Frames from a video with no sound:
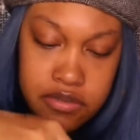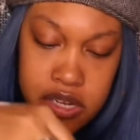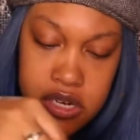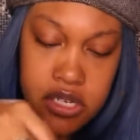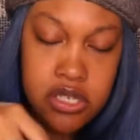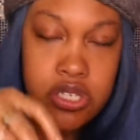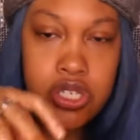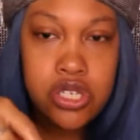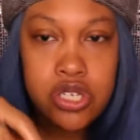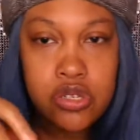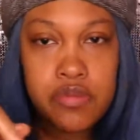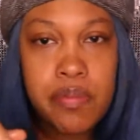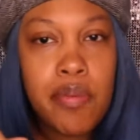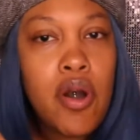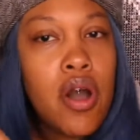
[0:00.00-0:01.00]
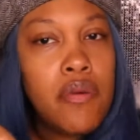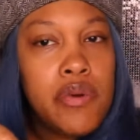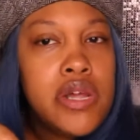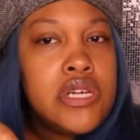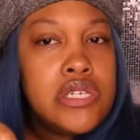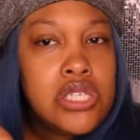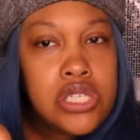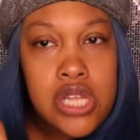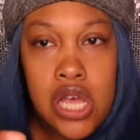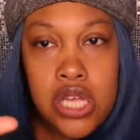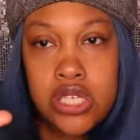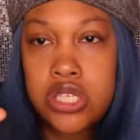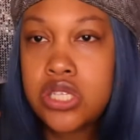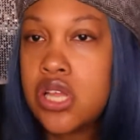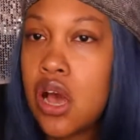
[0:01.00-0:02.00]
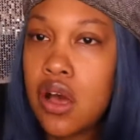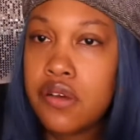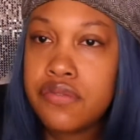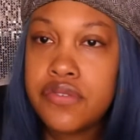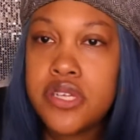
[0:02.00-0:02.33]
ready to part with his stuff,